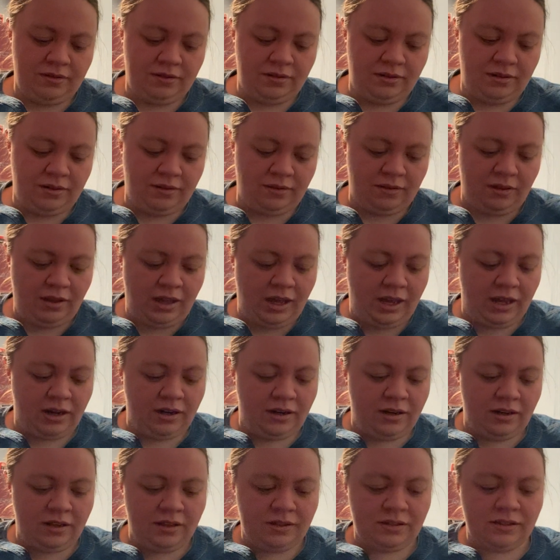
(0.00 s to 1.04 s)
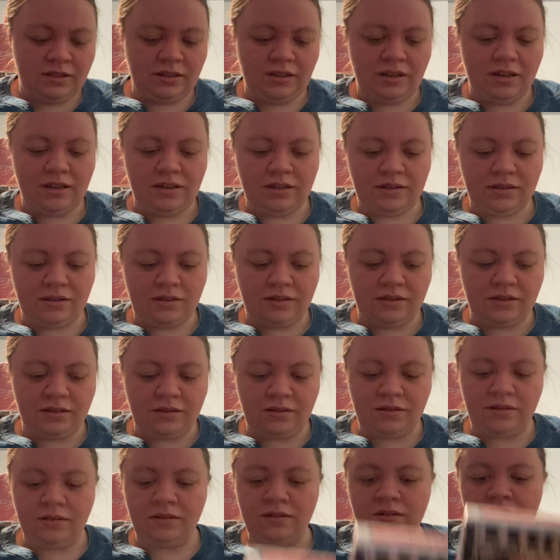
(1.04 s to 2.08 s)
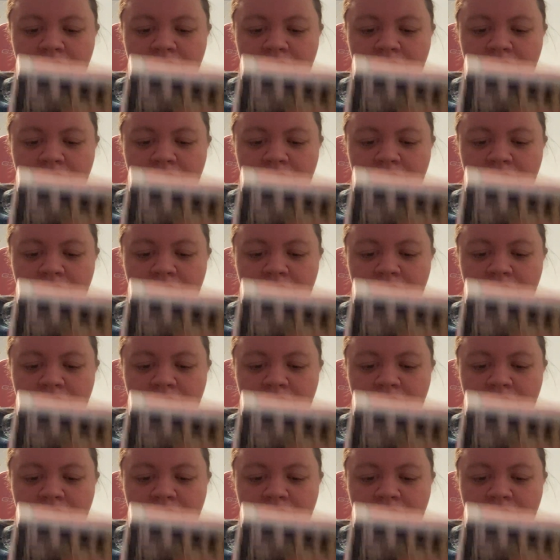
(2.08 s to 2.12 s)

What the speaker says: know that. And this is